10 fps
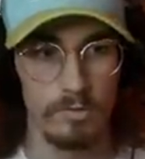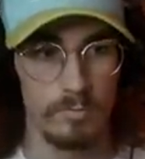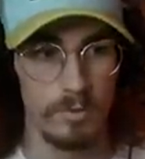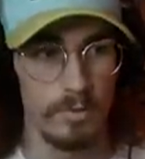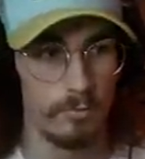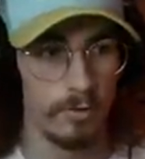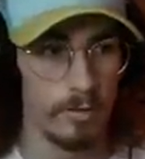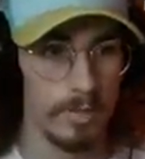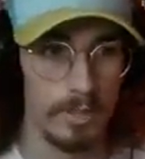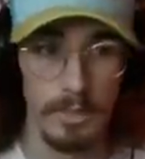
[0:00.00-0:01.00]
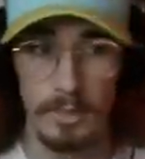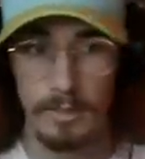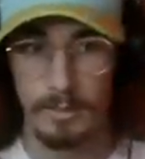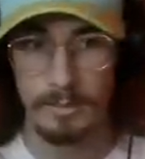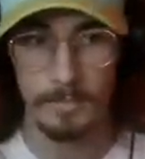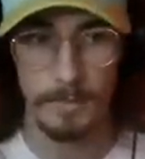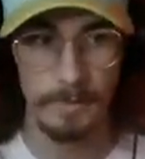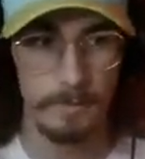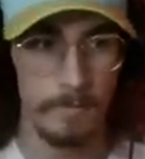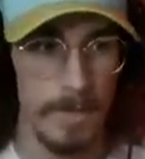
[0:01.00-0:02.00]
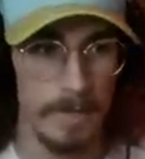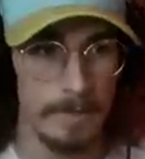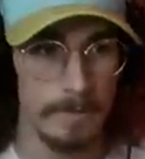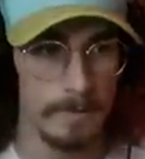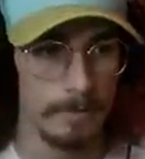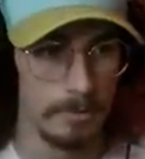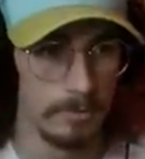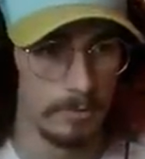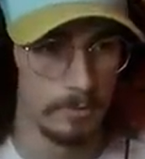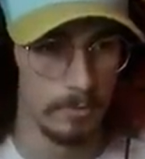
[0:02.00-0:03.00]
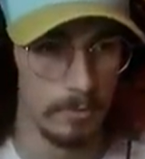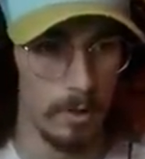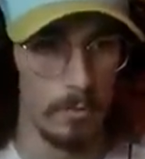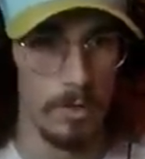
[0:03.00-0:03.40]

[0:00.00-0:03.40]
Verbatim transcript: you put in front of me. Come on, man. Throw.